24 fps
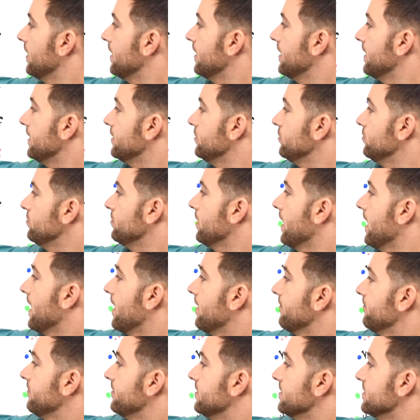and you
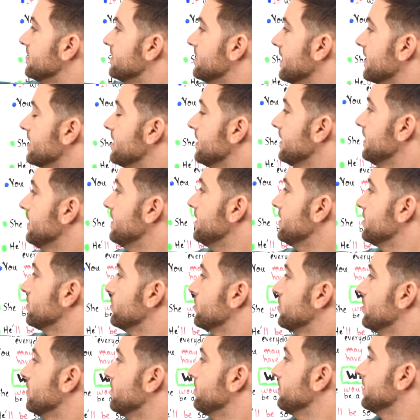have the second
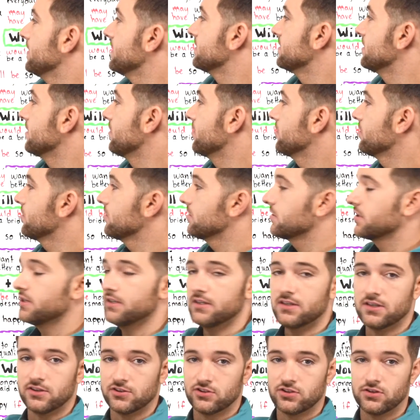conditional plus the third
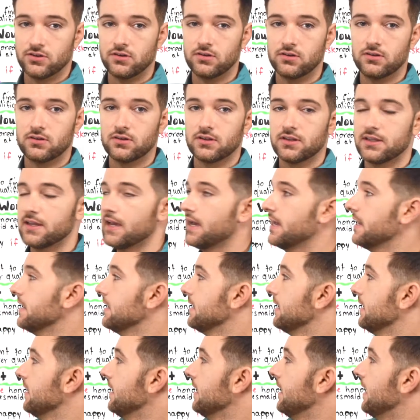conditional.
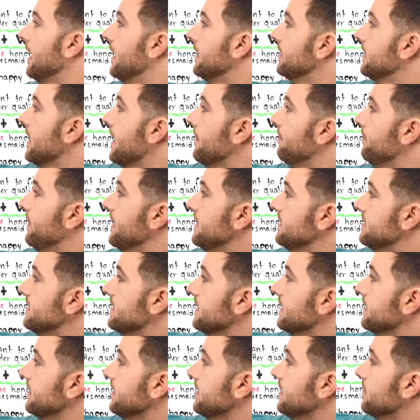Okay, and that
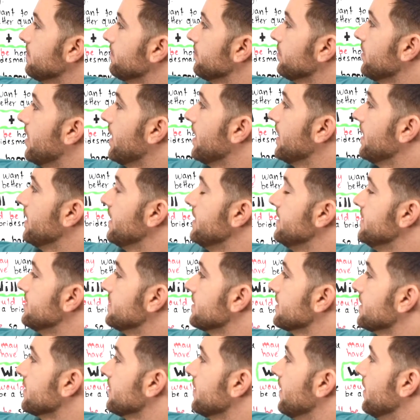basically
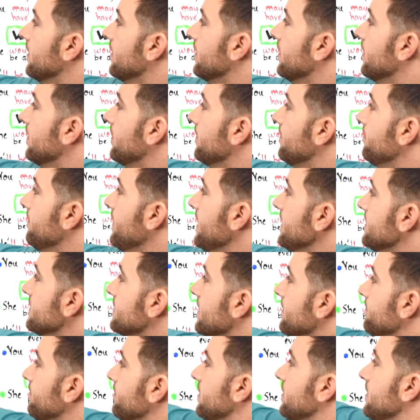makes
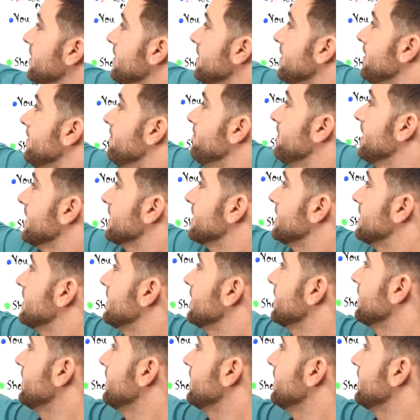up the mixed